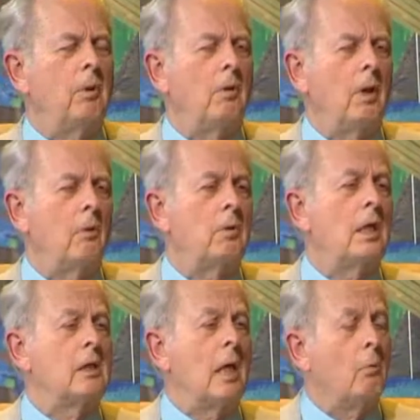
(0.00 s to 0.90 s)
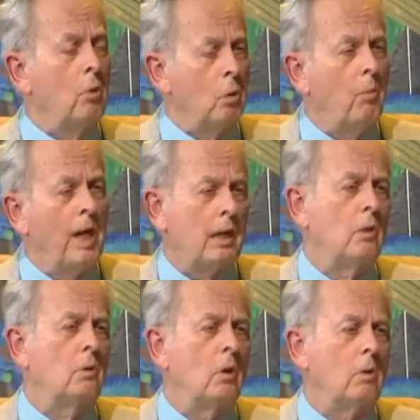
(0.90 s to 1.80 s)
a couple of the other things, and we'll go back
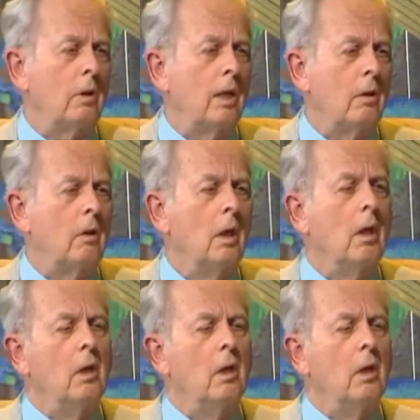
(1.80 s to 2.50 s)
and talk later.